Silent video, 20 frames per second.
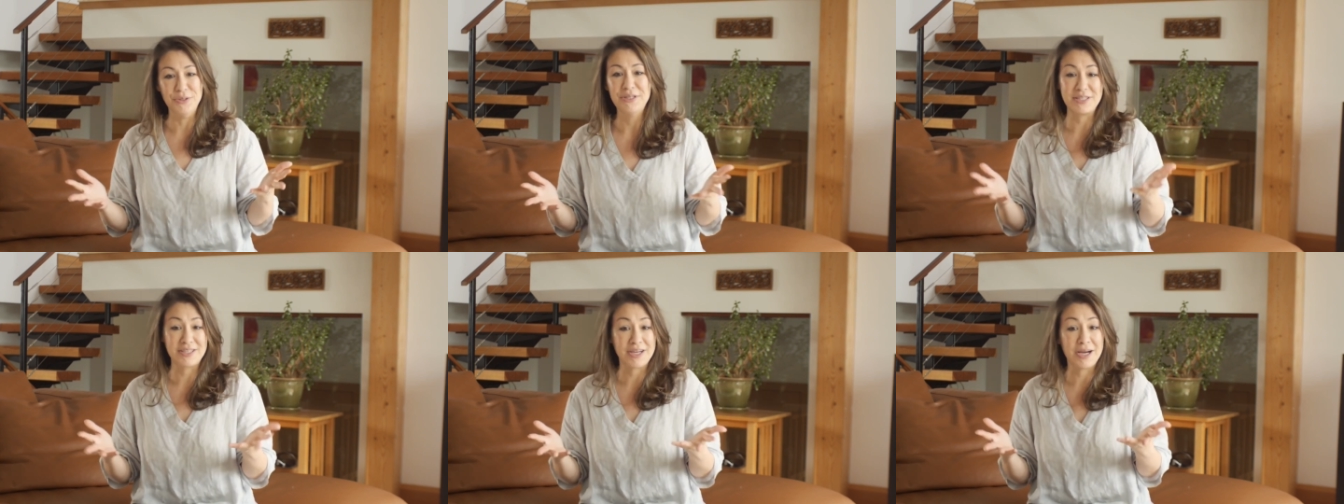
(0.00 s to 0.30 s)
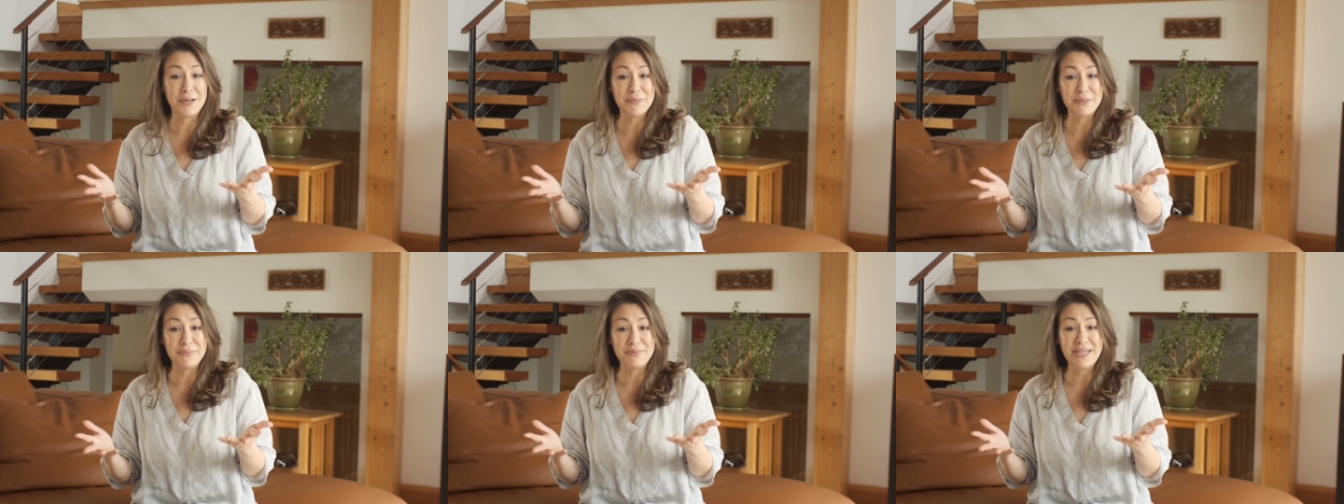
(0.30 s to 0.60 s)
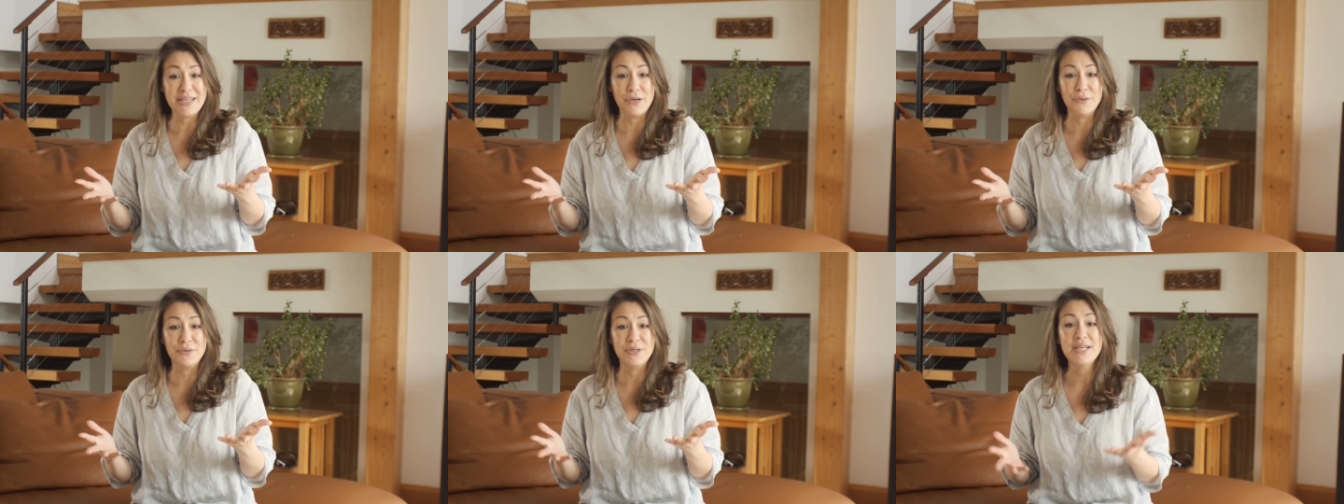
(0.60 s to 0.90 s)
to calm them
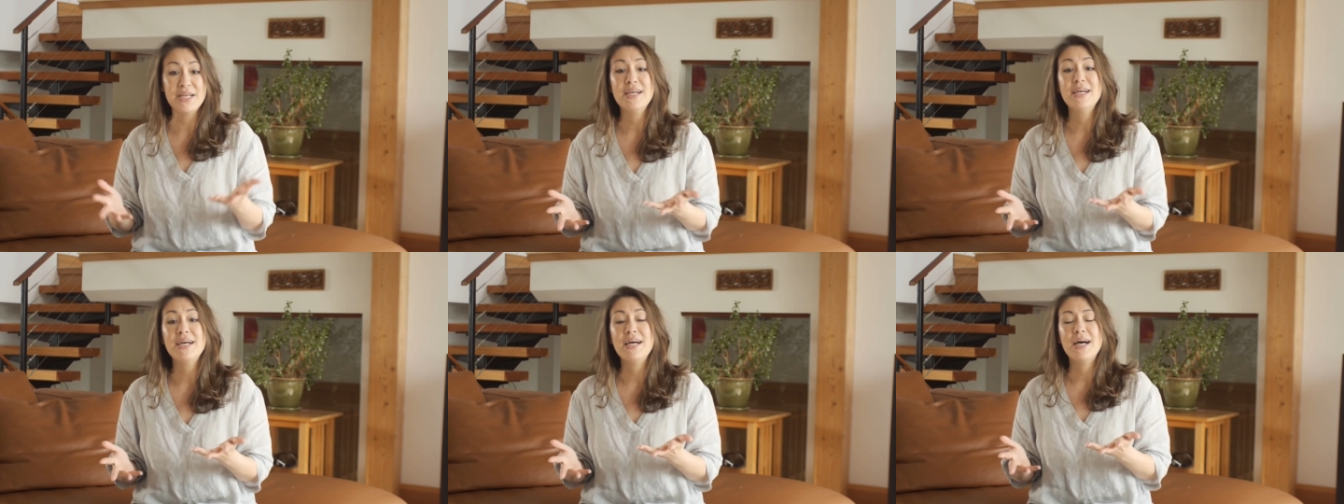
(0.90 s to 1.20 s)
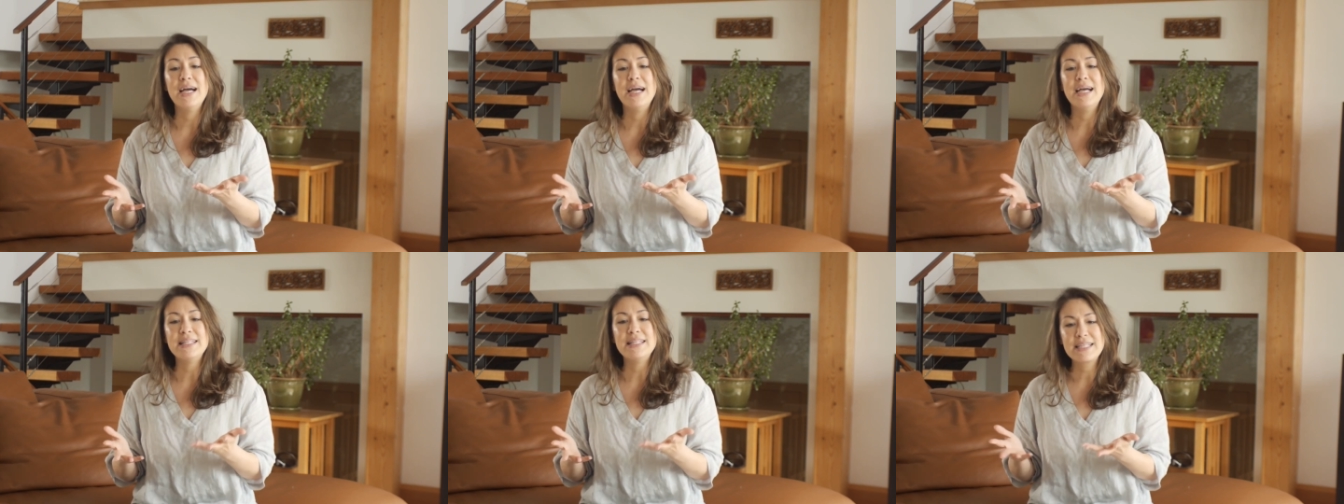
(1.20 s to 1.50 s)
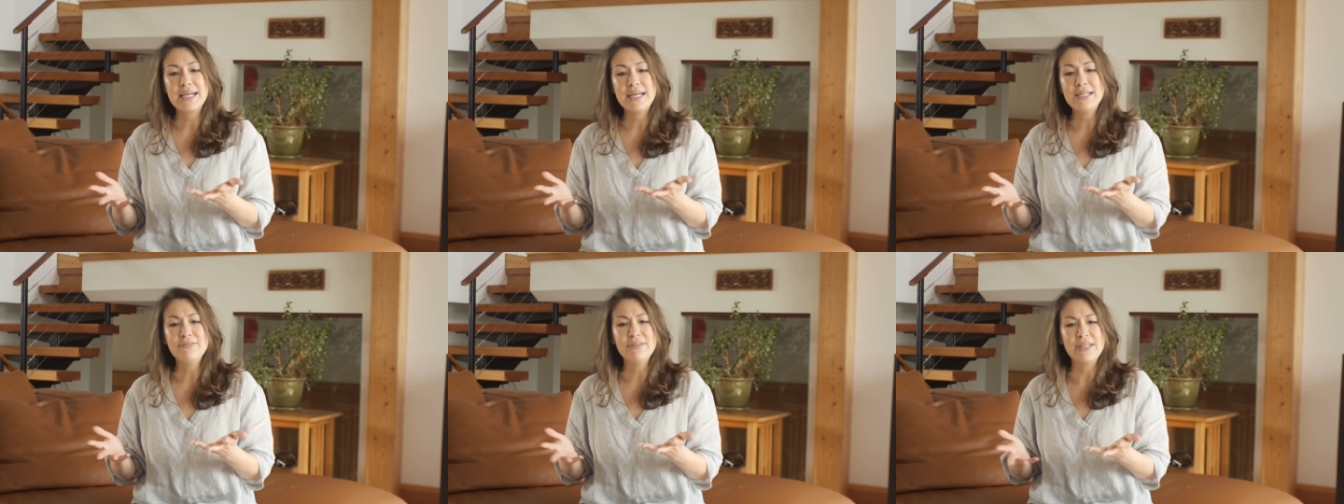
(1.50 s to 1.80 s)
down. It's
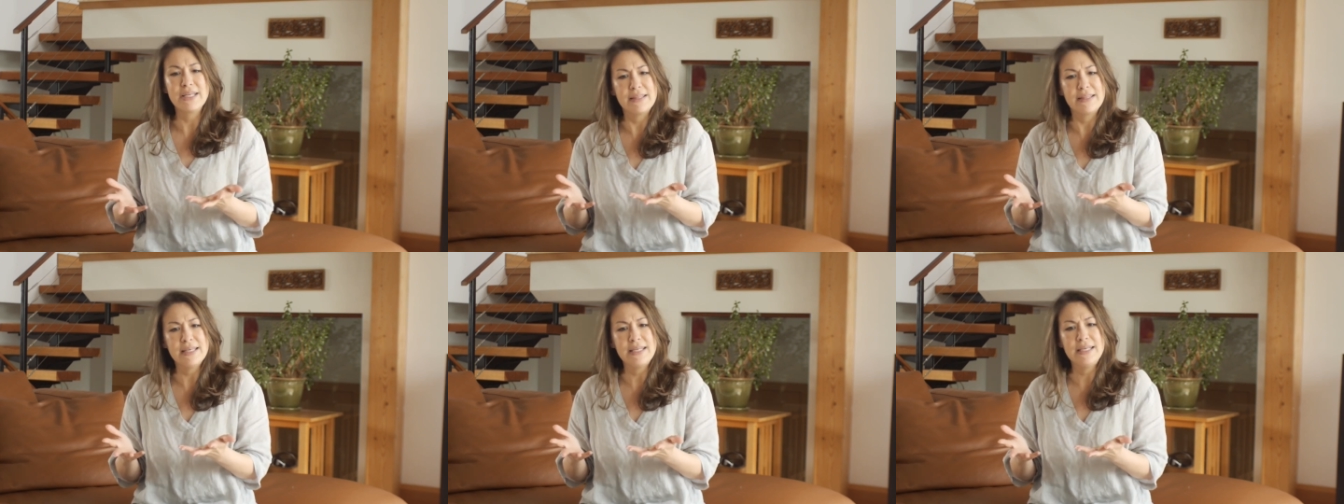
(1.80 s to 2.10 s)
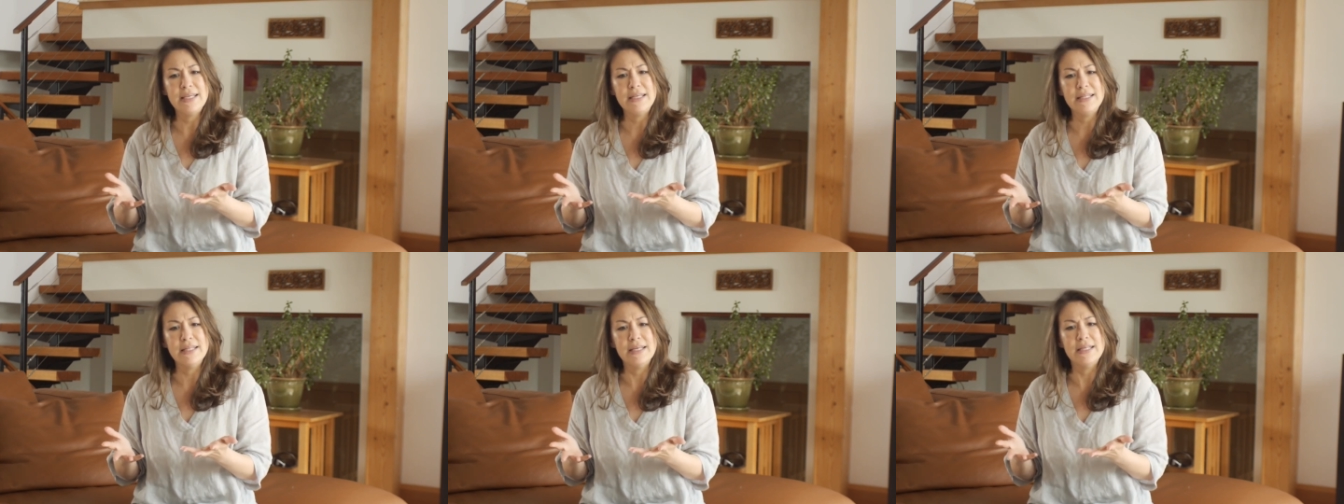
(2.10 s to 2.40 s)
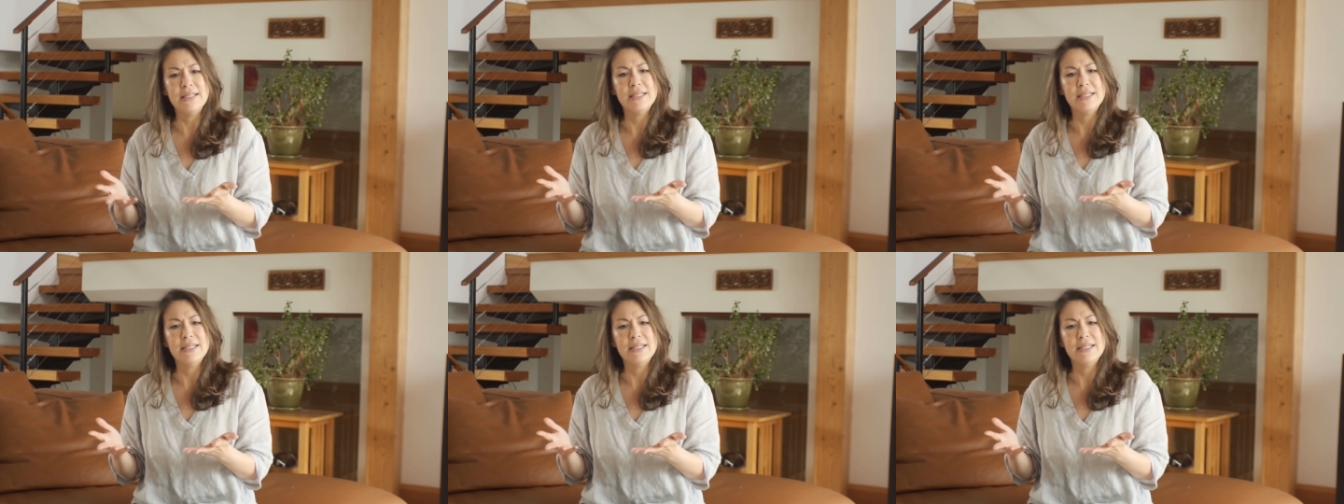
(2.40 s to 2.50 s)
kind of like thinking that